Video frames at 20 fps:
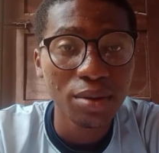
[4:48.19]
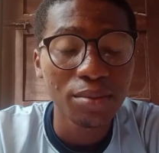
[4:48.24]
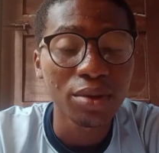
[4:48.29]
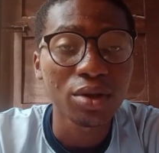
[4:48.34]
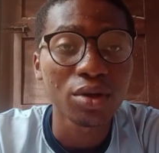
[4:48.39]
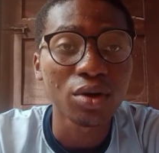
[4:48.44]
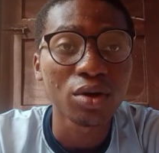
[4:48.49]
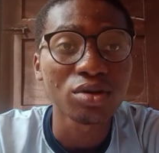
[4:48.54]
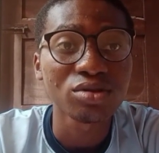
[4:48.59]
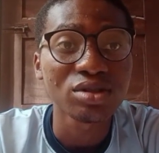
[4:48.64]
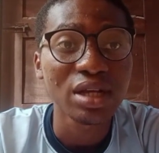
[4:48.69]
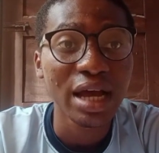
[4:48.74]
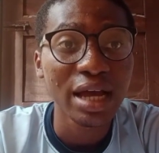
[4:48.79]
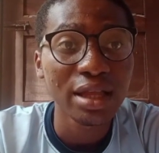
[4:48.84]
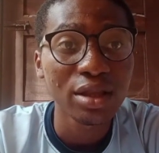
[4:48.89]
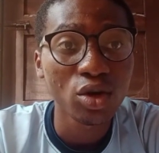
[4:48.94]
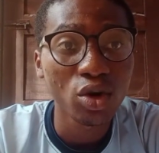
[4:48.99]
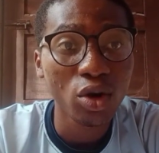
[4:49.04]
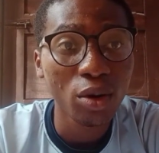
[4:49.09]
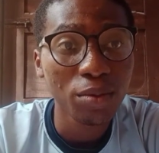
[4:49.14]
because
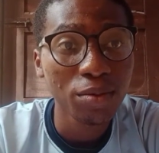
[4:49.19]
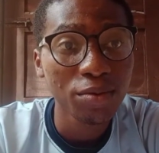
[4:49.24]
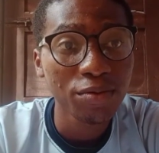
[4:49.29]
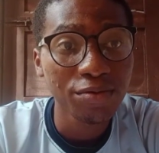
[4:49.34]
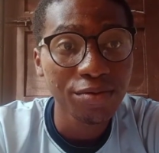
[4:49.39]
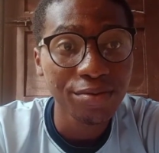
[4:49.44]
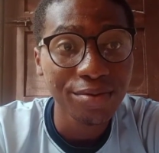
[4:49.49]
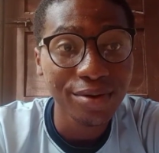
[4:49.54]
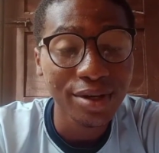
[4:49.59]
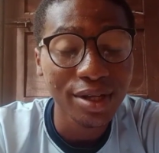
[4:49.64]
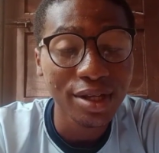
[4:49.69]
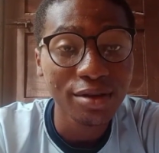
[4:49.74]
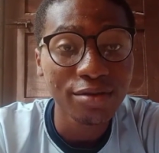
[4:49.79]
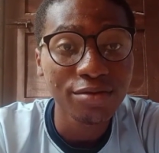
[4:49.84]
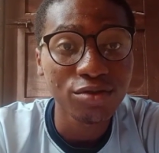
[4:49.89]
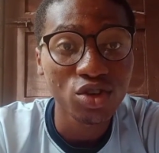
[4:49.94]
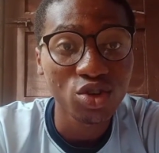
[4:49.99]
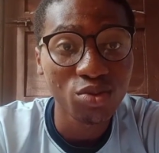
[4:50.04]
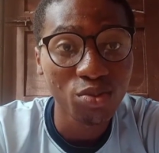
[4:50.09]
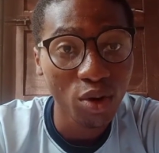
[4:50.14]
I drop free
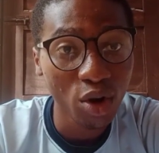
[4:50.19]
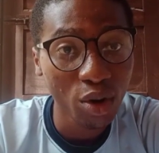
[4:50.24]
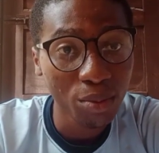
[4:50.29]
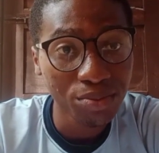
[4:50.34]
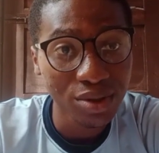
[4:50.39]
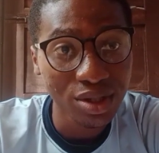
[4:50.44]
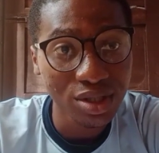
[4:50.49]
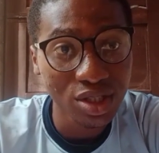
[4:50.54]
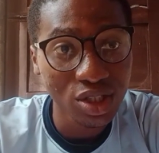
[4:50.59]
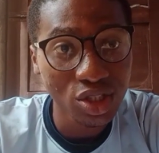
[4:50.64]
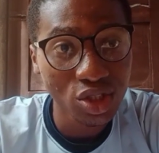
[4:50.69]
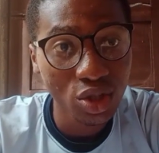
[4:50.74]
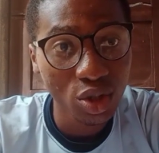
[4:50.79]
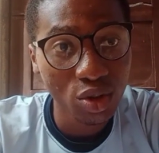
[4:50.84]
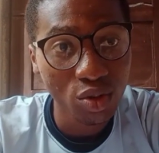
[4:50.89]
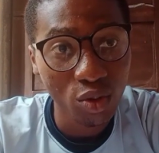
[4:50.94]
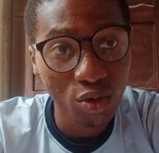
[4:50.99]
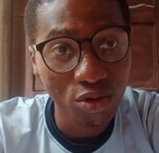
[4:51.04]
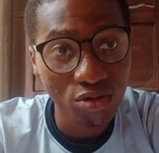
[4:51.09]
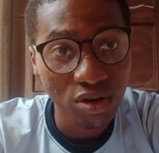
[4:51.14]
football
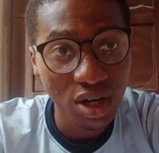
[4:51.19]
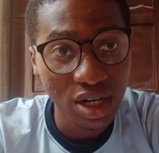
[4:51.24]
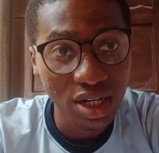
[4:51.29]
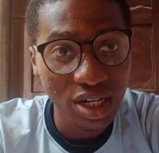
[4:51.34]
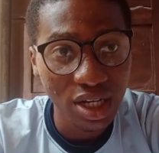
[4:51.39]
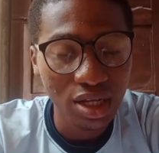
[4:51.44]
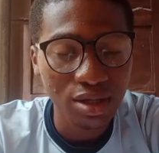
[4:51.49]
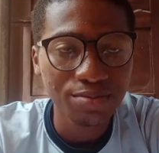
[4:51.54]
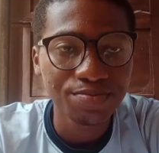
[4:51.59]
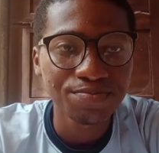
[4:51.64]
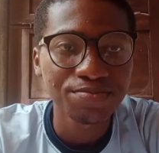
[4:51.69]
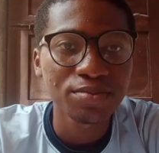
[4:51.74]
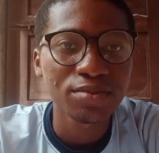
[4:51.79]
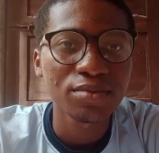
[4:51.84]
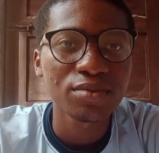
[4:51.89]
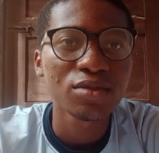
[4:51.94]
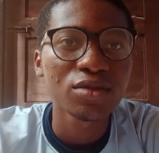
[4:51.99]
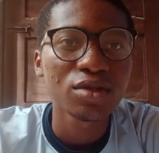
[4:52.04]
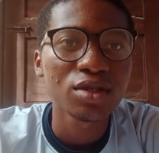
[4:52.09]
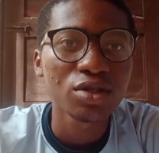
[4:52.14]
prediction over there
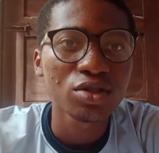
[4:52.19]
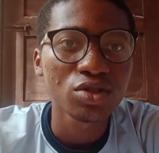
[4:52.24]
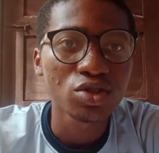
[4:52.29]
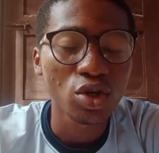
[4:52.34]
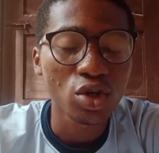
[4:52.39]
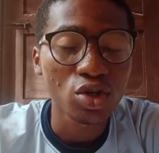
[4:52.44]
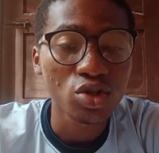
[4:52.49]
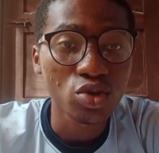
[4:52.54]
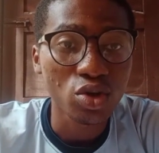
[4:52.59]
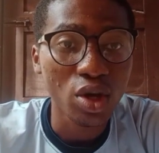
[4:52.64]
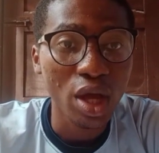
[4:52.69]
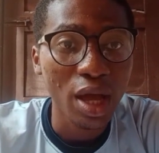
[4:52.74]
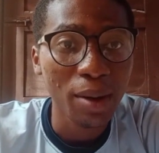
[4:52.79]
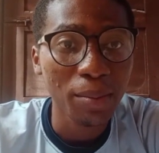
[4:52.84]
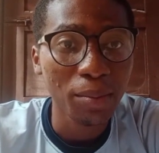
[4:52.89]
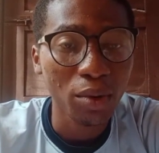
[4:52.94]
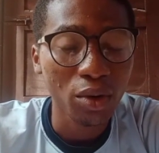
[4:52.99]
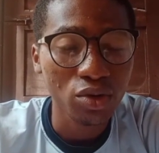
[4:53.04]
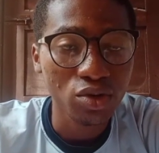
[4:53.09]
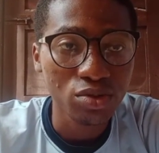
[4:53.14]
just to
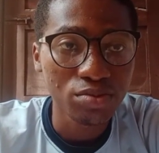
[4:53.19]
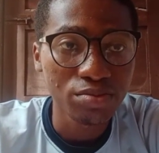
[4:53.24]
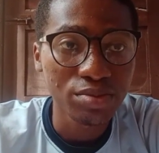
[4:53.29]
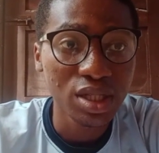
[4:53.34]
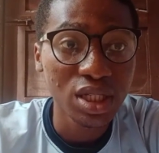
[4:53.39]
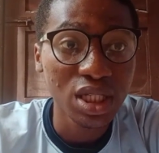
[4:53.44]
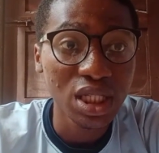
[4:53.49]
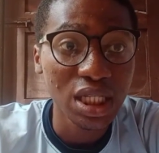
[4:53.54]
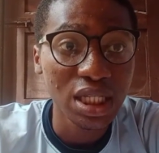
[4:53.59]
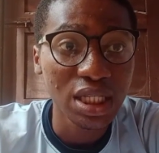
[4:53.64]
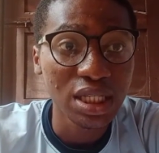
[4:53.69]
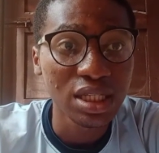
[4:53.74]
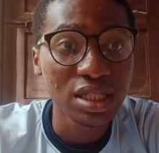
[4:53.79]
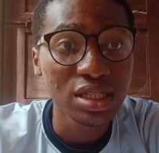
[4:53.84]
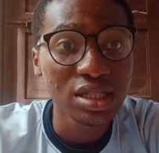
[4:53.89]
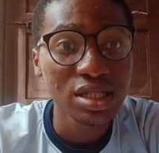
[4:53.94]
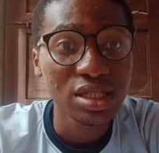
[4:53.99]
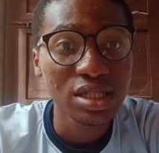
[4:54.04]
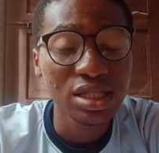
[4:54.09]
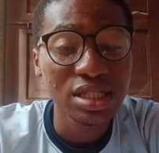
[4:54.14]
help us be in